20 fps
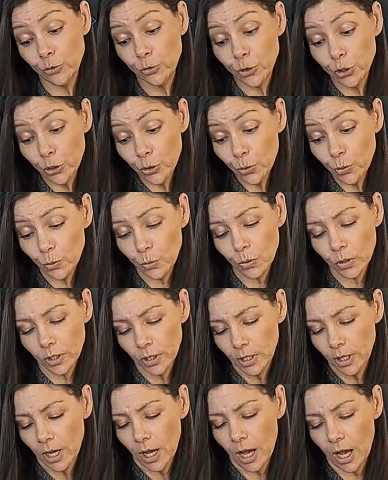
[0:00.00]
you.
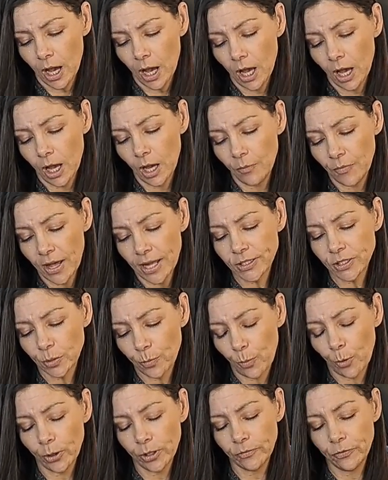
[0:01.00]
That's
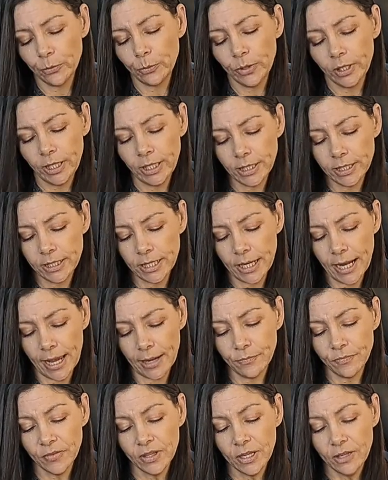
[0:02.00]
the point of the reading
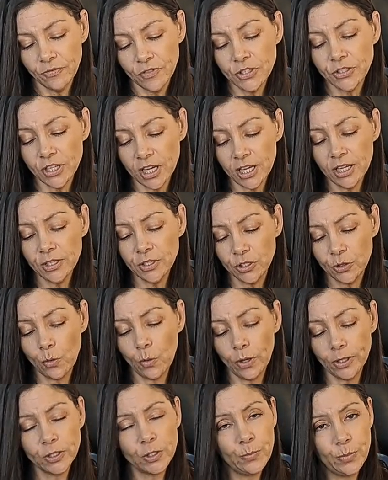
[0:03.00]
today. This is
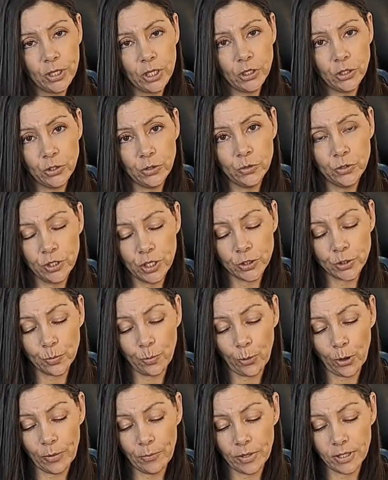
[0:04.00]
going to be a huge
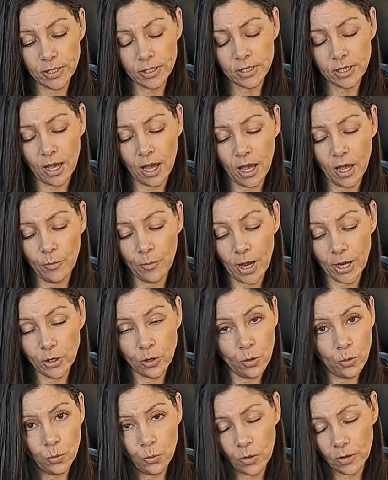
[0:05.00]
disappointment. I
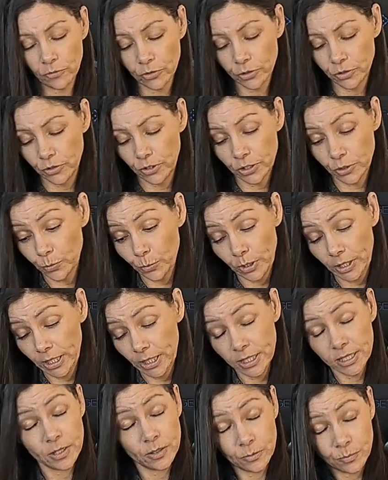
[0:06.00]
know whoever this
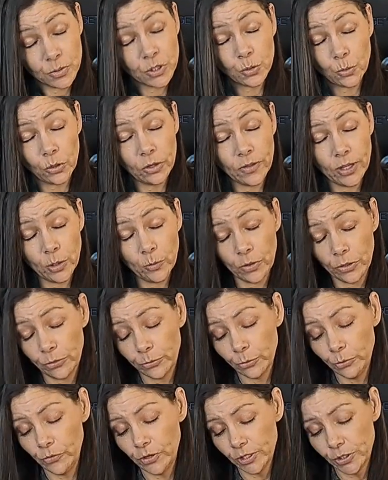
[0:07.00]
reading is, and I'm sorry that you went
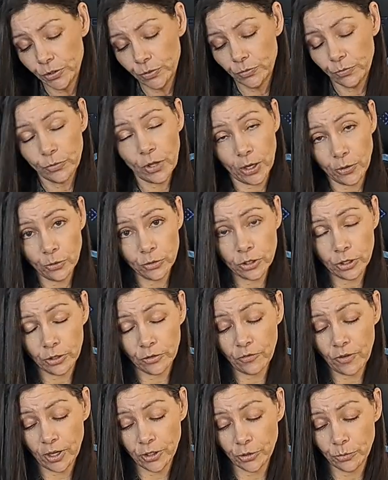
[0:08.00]
through this. I know you're
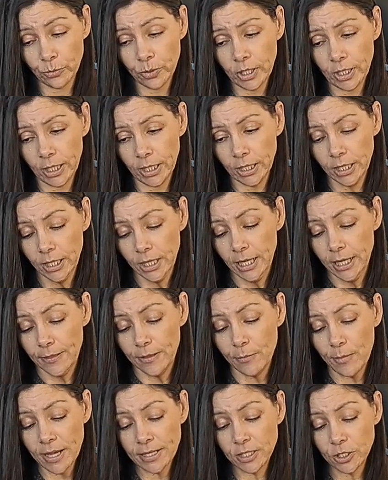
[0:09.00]
going to find your reading.
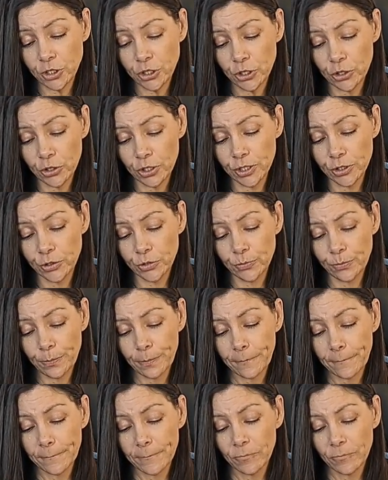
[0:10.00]
The message here
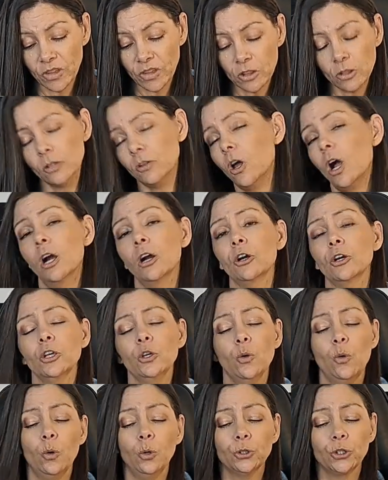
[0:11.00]
is the longer
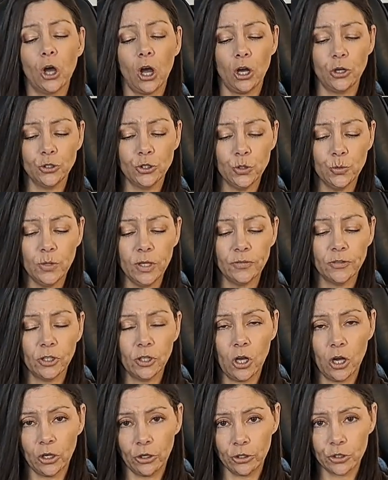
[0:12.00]
you hold on to it, the
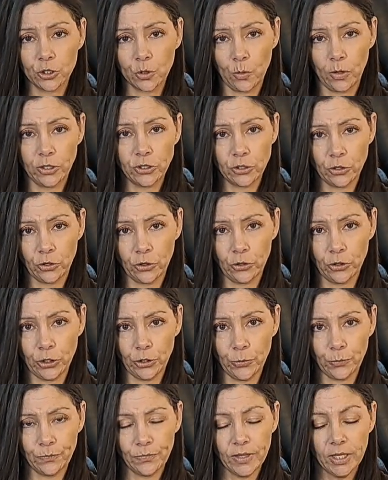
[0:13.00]
longer it's going to hurt
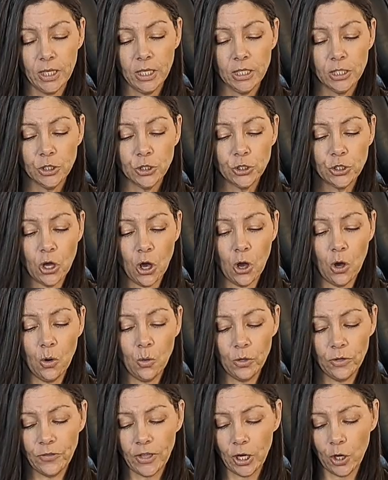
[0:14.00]
you.
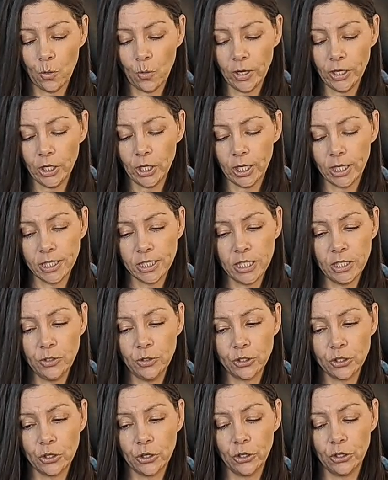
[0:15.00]
So they don't want you to
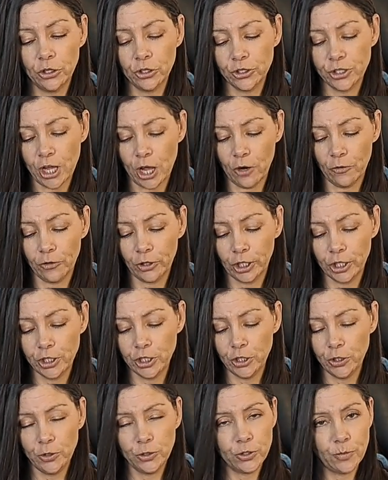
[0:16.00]
continue to hurt yourself or
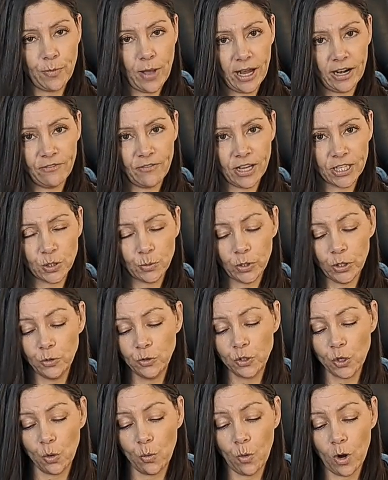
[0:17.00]
continue to manifest what you
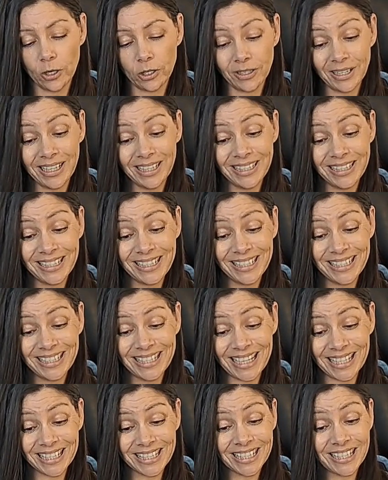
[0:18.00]
don't want or
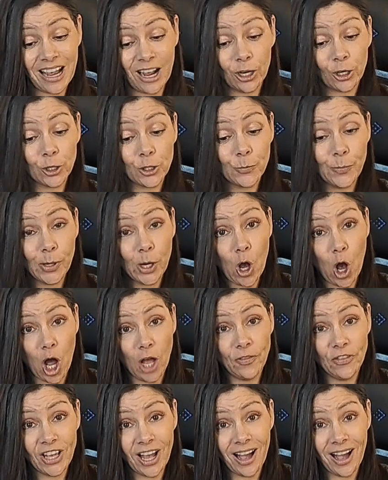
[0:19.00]
get stuck or to be caught in